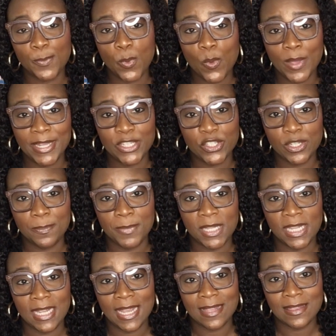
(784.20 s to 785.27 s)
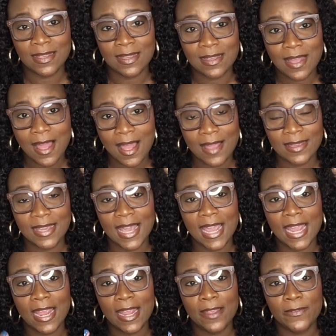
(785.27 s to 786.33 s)
point should be at the
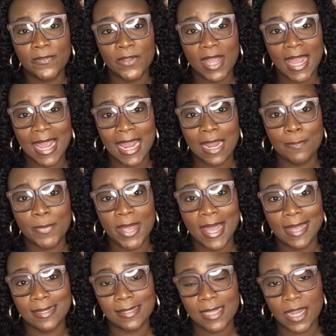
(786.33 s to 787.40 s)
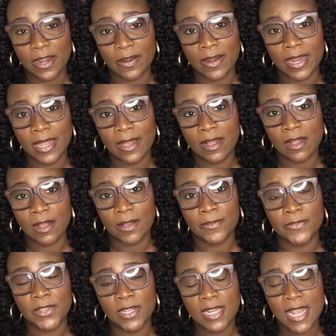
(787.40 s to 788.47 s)
concave apex area of
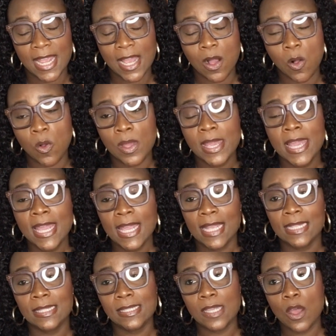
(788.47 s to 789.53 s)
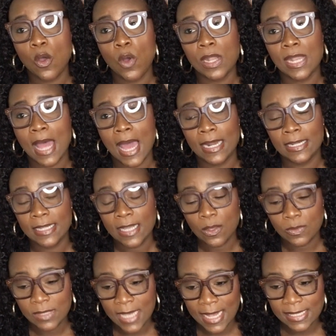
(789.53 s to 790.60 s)
the nail. And so a lot of nail
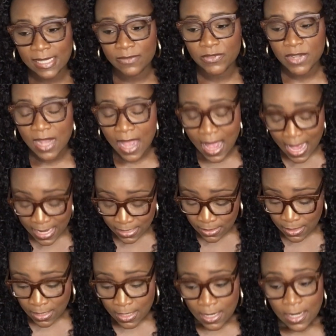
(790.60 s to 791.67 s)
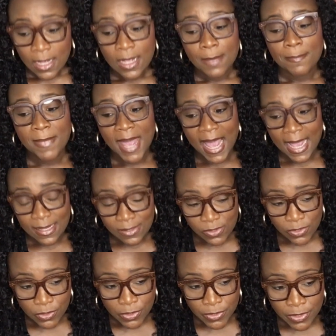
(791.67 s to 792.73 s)
techs have not
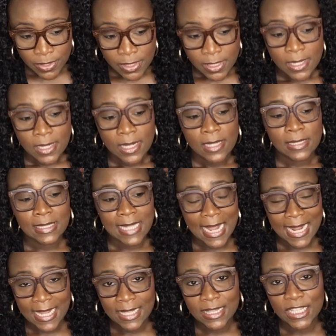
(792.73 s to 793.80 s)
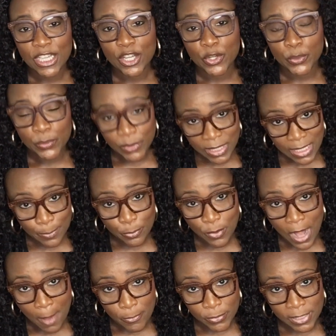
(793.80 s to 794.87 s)
mastered laying the acrylic
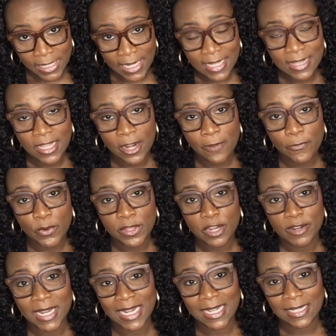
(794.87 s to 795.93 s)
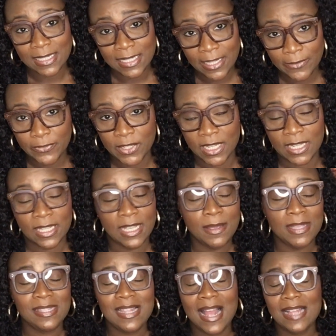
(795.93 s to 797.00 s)
properly, and therefore they're getting lifting.
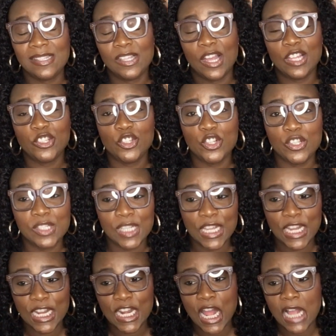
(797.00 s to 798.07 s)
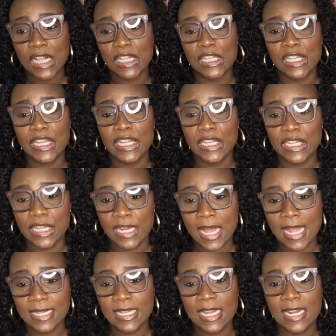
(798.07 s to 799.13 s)
It's not touching the skin. I cleaned it. I
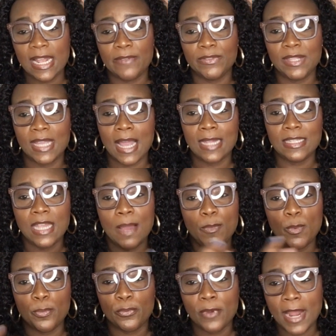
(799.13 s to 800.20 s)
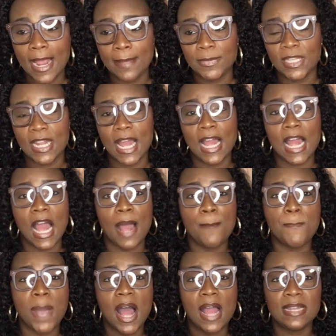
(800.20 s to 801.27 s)
did everything. I double primed it. I
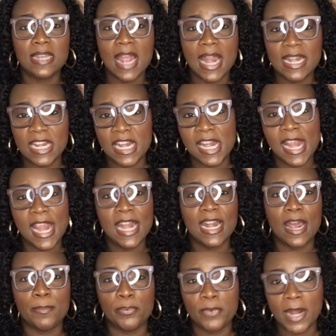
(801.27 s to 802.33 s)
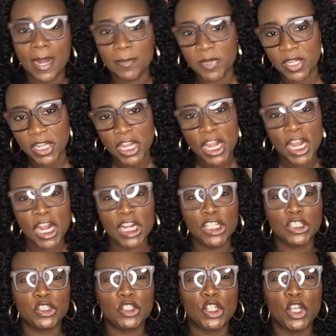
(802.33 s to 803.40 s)
bond-aided it and I primed it, and
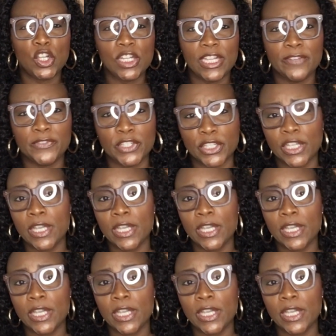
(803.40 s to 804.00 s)
it's still lifting.